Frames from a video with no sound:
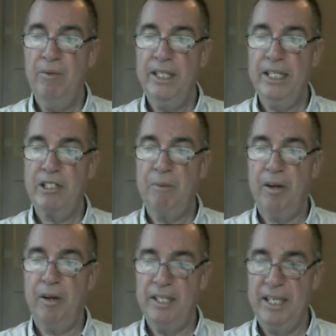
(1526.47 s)
We did
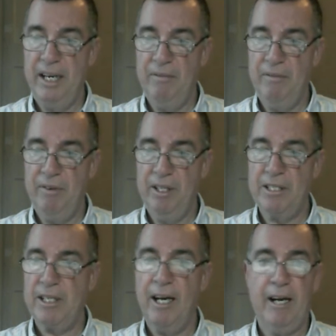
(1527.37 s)
spot the
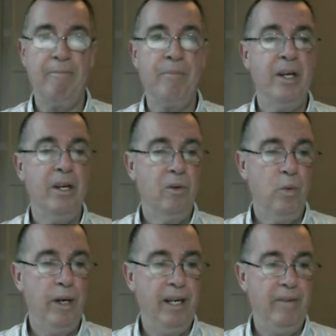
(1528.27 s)
difference.
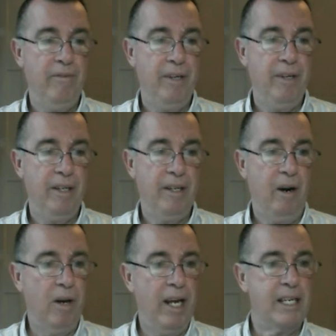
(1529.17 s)

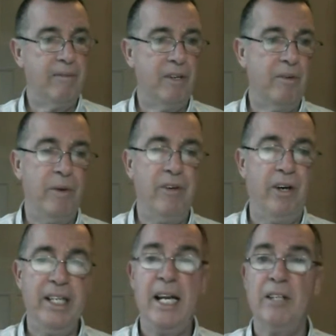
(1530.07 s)
Let's have a look. We've
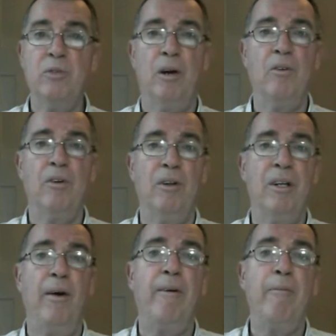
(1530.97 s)
got international roll call
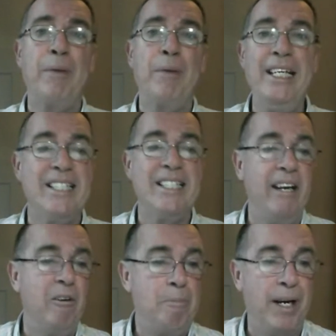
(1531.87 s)
going on. Please say
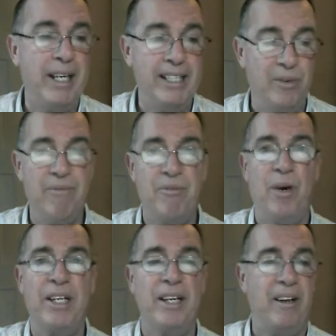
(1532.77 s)
goodbye to
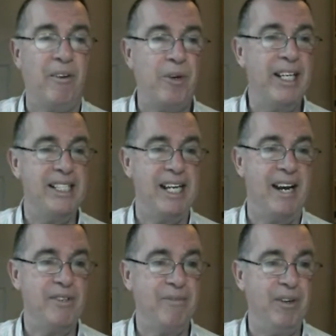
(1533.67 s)
everyone, and I'll read it
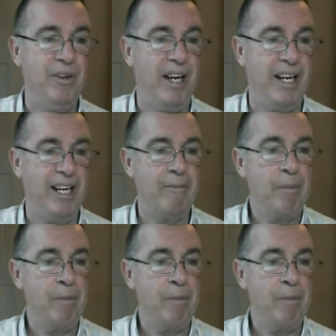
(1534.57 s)
out if you like.